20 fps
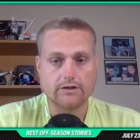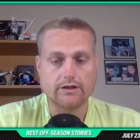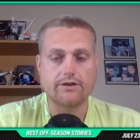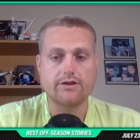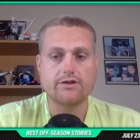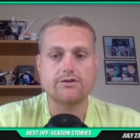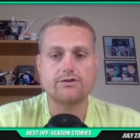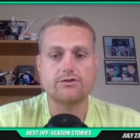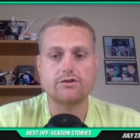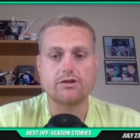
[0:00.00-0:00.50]
Yeah,
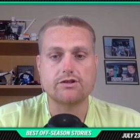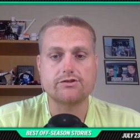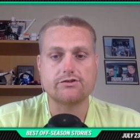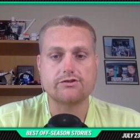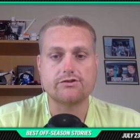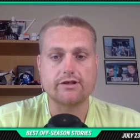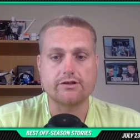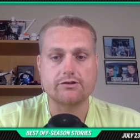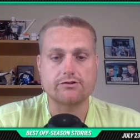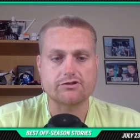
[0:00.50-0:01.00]
this this
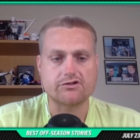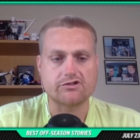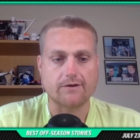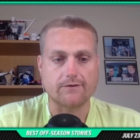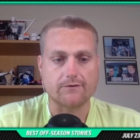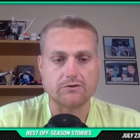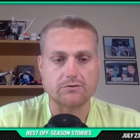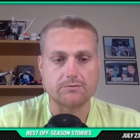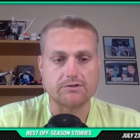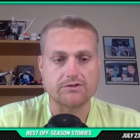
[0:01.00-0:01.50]
interest
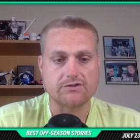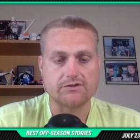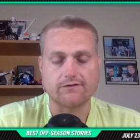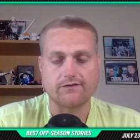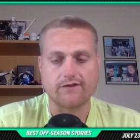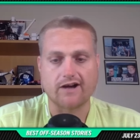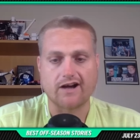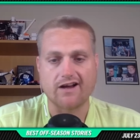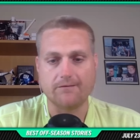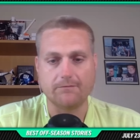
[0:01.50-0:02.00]
level to me is a
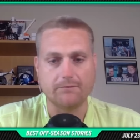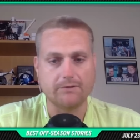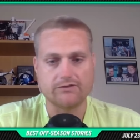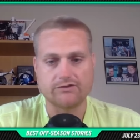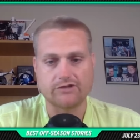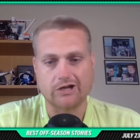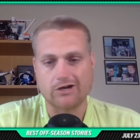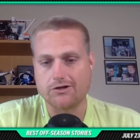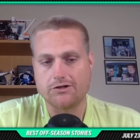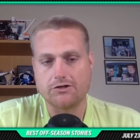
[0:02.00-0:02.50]
five because
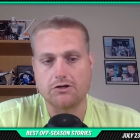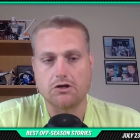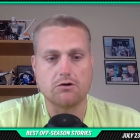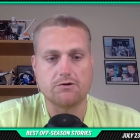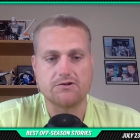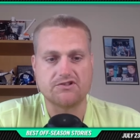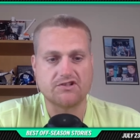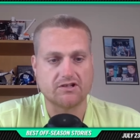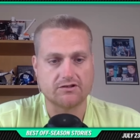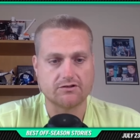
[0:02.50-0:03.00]
I already know
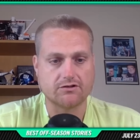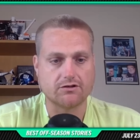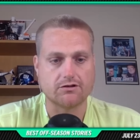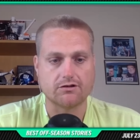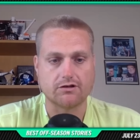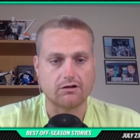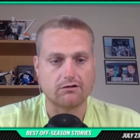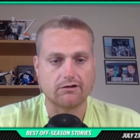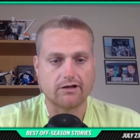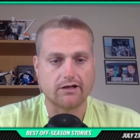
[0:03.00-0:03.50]
he's going to turn
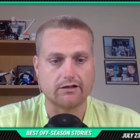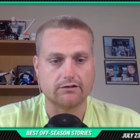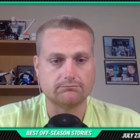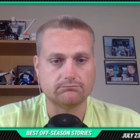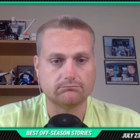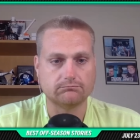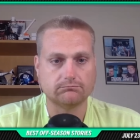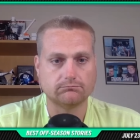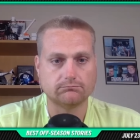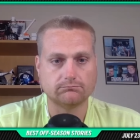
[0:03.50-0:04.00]
it around.
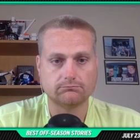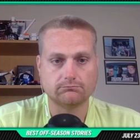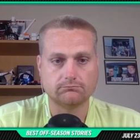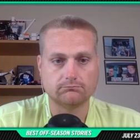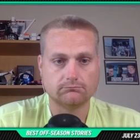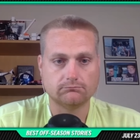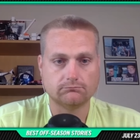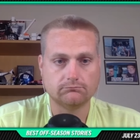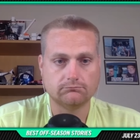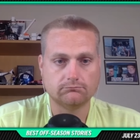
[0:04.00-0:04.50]

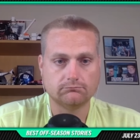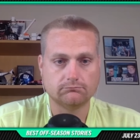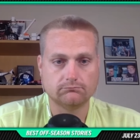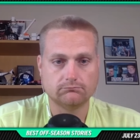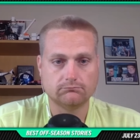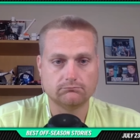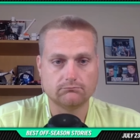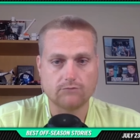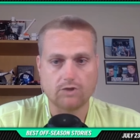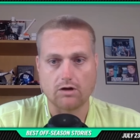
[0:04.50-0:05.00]

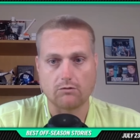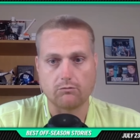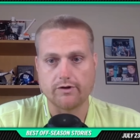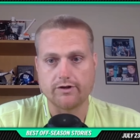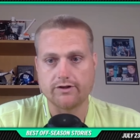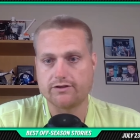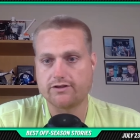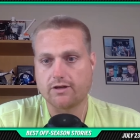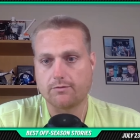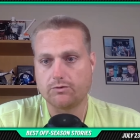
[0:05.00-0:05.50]
Oh. They're
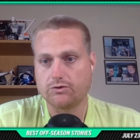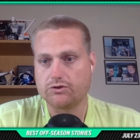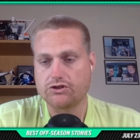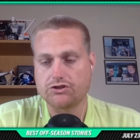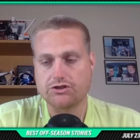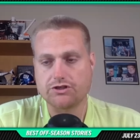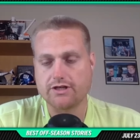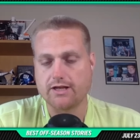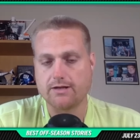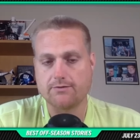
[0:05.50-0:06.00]
winning double
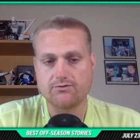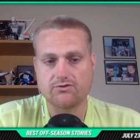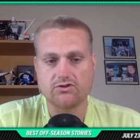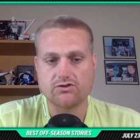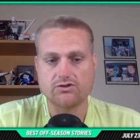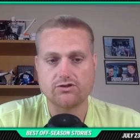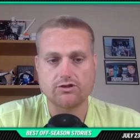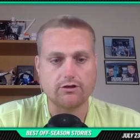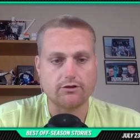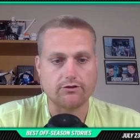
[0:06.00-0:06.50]
digit games
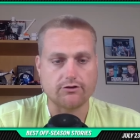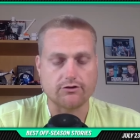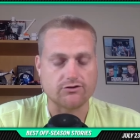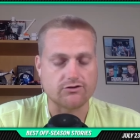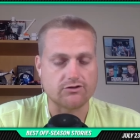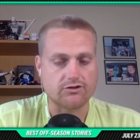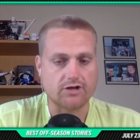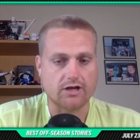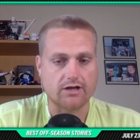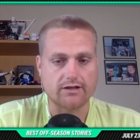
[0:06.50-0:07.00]
this year. There's
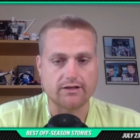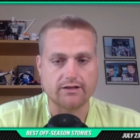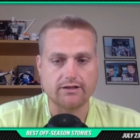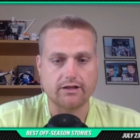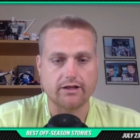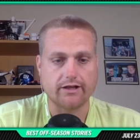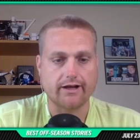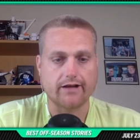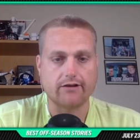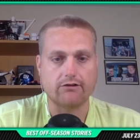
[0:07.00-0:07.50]
not a,
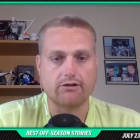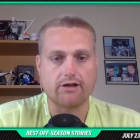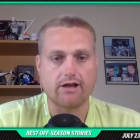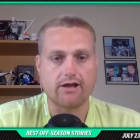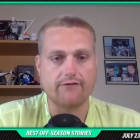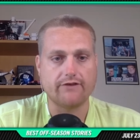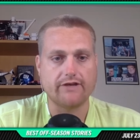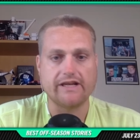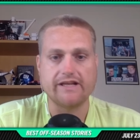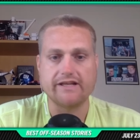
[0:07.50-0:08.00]
like I don't
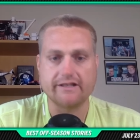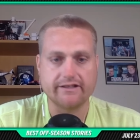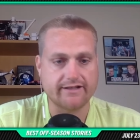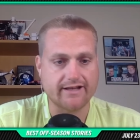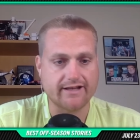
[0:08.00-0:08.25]
have any wow.